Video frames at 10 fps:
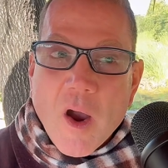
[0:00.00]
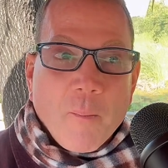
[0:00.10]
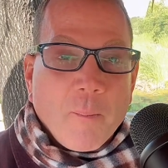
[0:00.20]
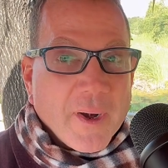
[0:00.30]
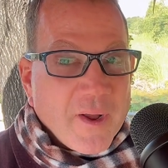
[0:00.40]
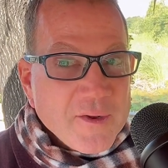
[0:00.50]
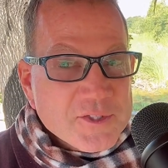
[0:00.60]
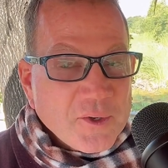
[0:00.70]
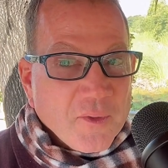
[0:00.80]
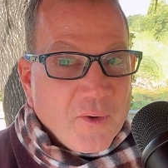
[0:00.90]
but
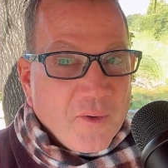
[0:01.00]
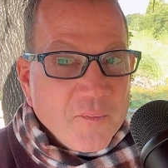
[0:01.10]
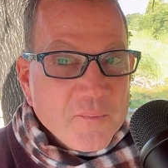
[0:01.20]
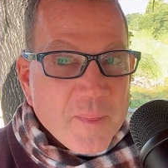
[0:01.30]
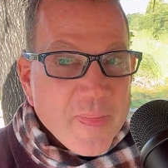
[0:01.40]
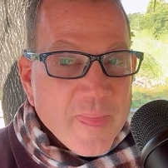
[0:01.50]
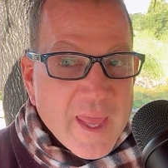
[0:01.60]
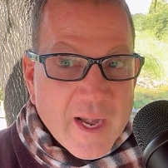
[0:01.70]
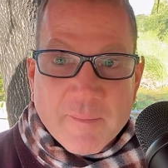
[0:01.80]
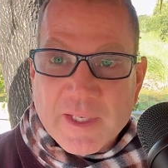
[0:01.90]
also though,
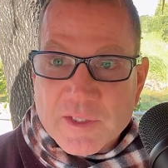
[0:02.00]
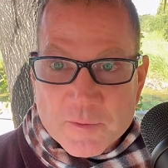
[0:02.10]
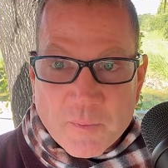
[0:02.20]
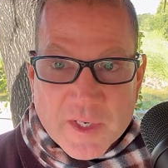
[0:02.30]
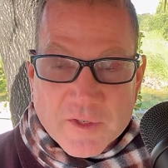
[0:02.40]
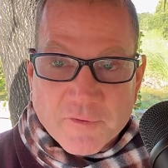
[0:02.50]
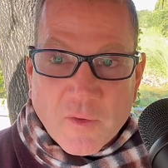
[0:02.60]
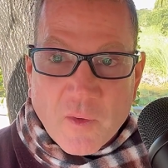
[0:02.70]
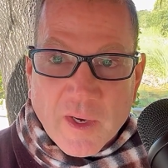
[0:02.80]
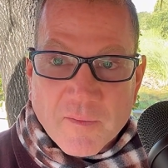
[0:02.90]
and I made this point to
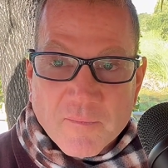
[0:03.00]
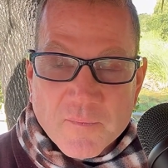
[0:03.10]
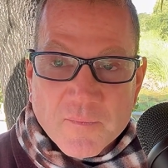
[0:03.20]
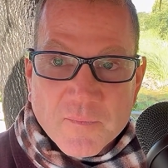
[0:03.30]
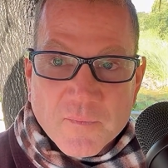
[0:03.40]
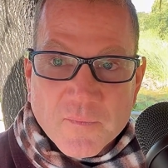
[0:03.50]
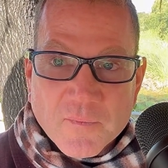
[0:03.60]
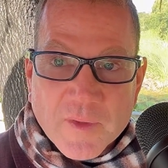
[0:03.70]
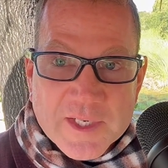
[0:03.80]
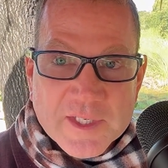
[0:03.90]
Fawn,
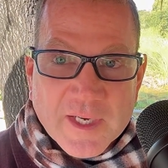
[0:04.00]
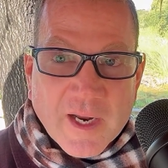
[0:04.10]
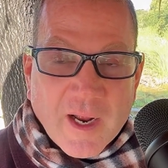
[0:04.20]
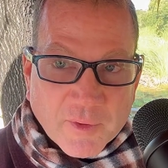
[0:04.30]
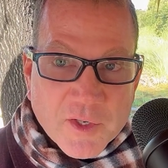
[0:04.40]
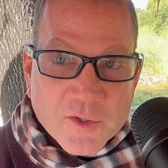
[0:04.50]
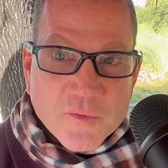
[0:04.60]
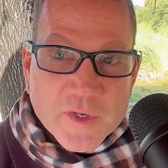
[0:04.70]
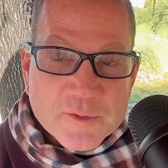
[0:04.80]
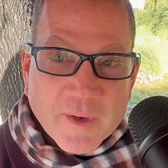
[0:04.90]
I said, I'm going to do
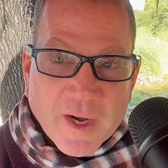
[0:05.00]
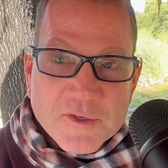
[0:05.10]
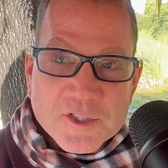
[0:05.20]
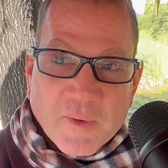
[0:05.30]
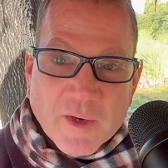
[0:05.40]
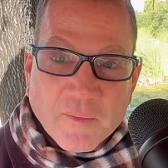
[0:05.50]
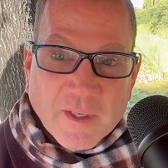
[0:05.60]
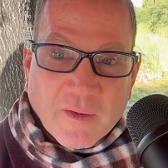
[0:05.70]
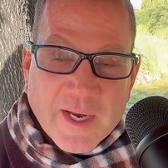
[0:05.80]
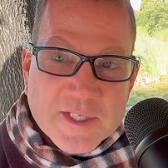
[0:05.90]
this, but also I
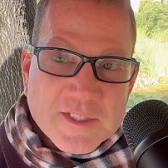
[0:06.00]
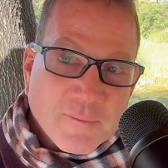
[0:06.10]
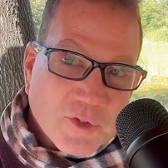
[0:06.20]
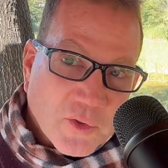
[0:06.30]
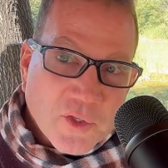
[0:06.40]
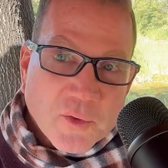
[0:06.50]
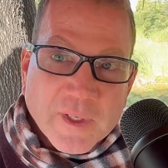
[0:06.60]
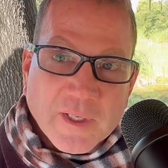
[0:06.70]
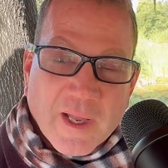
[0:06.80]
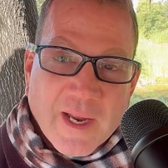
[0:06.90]
realized, and I'm sure you
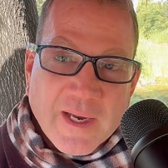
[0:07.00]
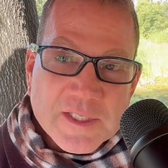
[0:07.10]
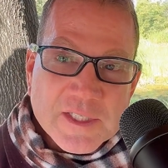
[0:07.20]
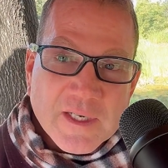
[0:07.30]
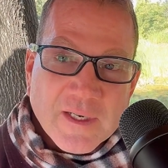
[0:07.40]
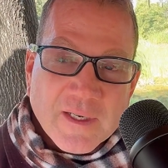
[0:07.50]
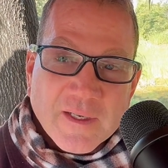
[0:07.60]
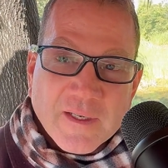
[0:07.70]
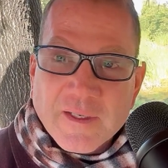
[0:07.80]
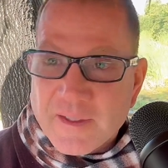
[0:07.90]
realize,
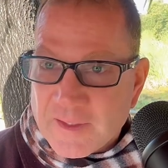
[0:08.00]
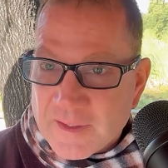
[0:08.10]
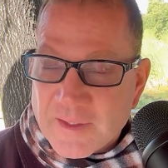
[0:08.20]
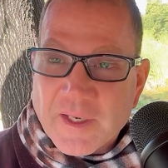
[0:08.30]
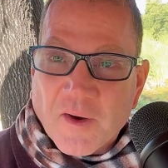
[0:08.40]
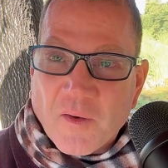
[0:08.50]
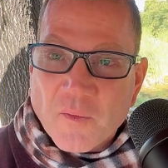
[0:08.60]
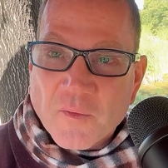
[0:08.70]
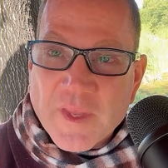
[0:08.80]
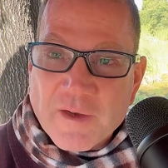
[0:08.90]

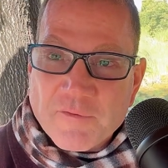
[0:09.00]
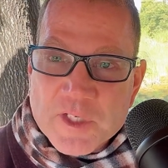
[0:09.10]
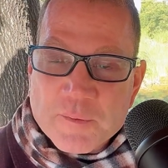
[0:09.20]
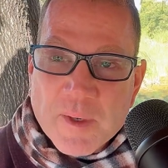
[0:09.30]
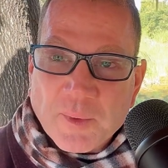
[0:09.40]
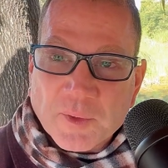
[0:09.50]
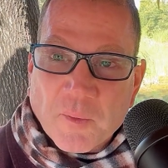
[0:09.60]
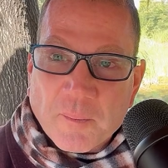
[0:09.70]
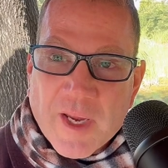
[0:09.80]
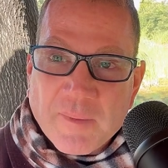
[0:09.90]
that if these people
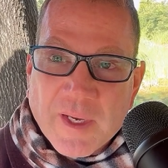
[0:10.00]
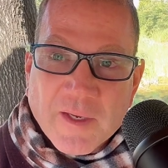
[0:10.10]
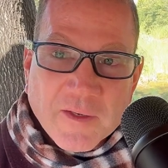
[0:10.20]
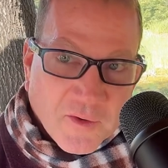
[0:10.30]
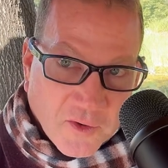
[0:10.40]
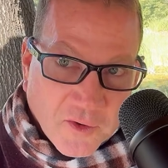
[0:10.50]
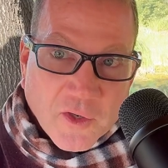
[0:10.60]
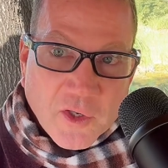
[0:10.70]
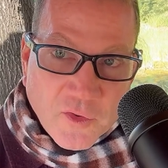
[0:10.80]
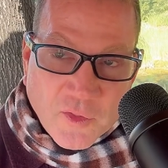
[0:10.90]
don't pay me, they're
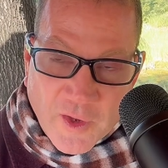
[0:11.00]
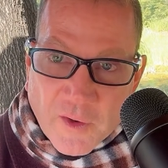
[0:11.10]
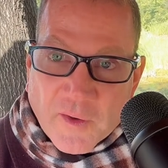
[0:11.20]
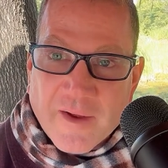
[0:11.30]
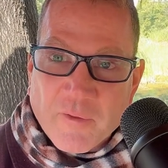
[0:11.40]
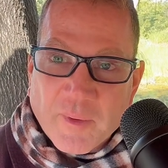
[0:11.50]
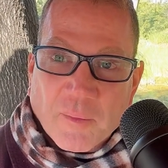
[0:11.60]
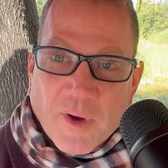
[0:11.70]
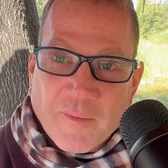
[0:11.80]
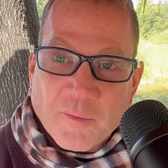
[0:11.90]
going to have a big
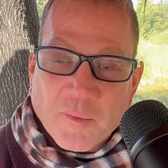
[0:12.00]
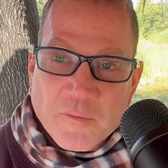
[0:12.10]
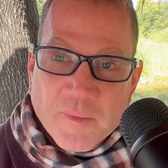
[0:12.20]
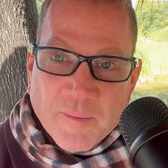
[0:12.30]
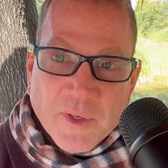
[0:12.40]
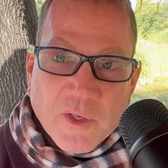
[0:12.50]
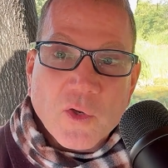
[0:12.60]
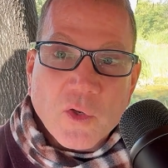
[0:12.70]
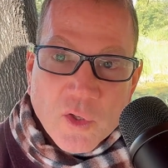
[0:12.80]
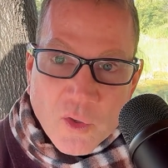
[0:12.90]
problem with me, but
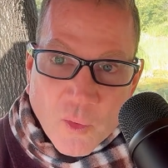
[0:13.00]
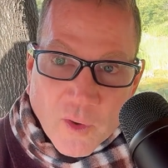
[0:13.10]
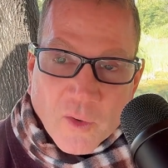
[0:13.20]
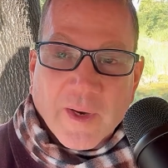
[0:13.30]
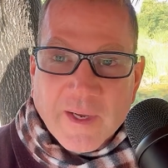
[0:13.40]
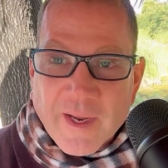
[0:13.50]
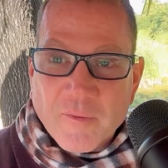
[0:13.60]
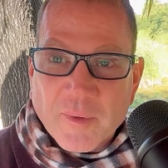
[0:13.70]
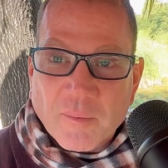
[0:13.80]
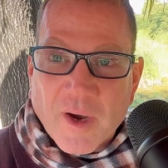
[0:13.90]
you're going to have
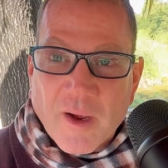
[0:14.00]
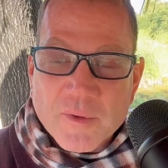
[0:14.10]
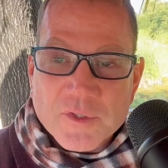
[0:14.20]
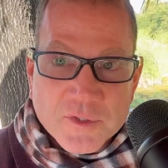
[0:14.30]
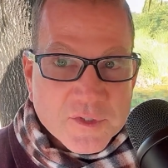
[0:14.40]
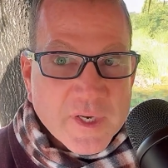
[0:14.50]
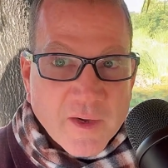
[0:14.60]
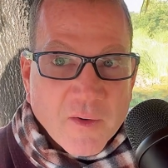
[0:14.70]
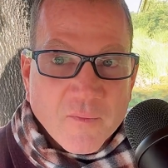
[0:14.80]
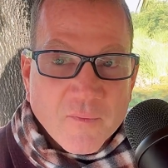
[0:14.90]
a big problem. And she says, I know.